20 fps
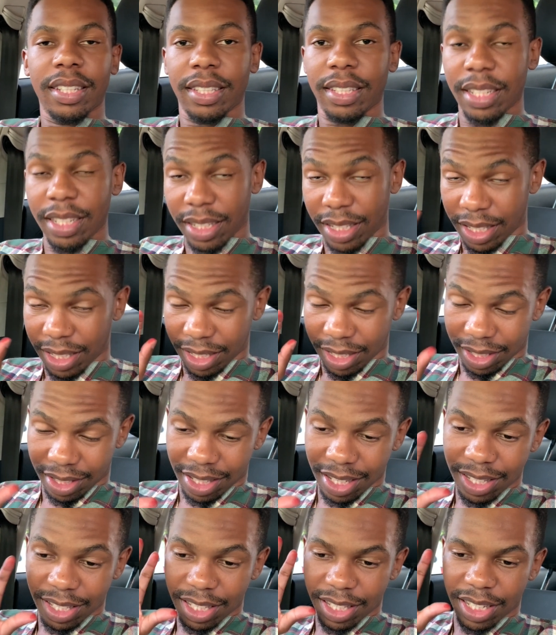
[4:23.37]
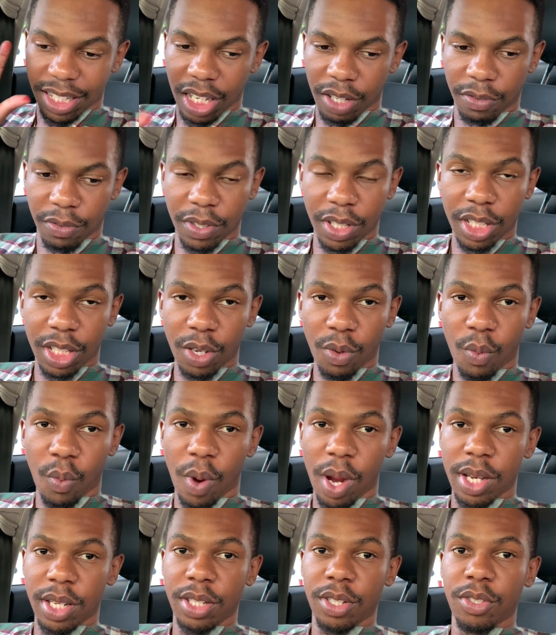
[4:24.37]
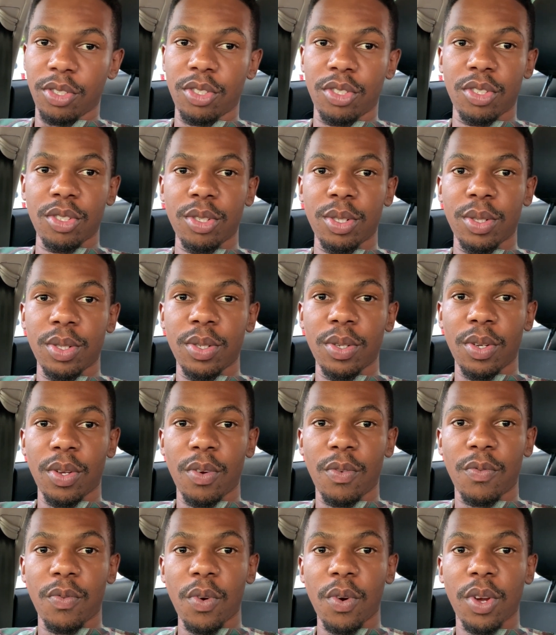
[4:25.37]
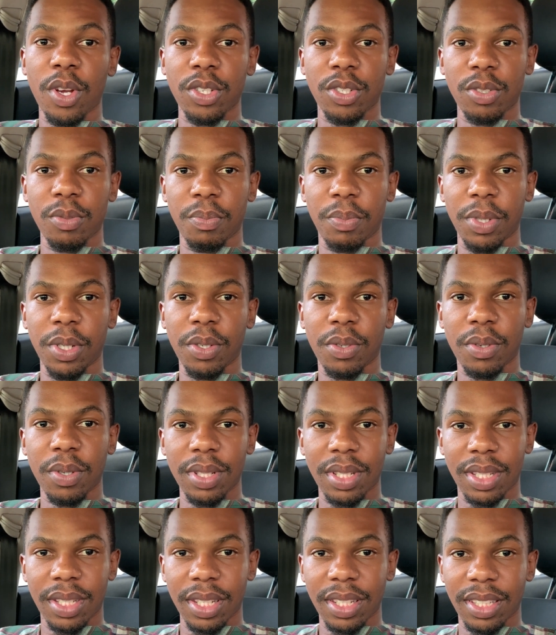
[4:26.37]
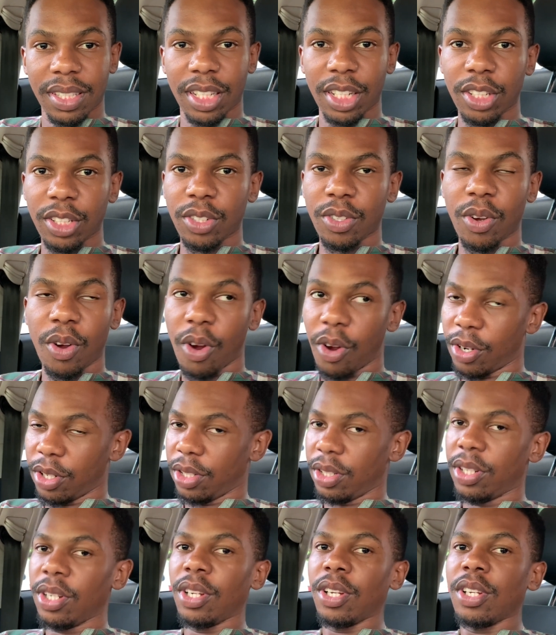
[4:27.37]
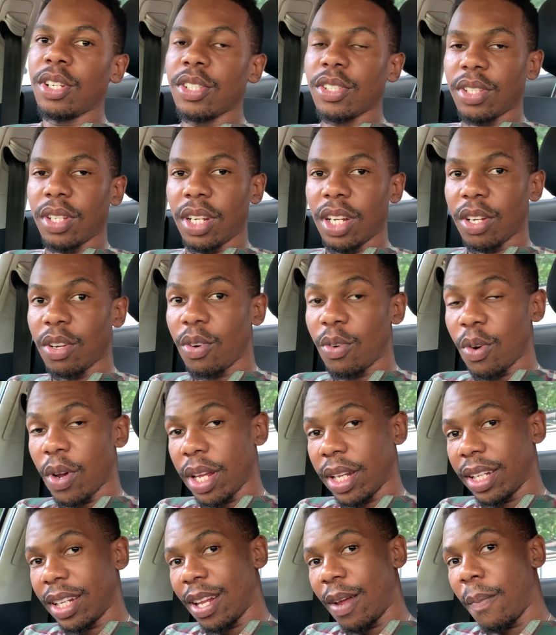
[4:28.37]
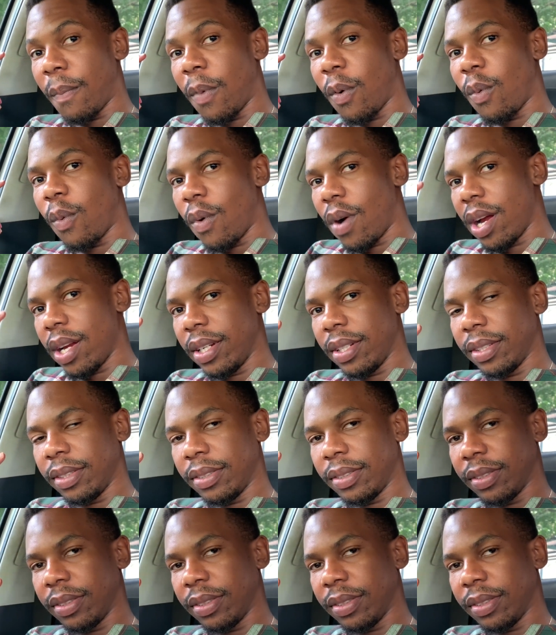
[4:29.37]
this this is definitely what you should focus on being consistent on so let's go at number one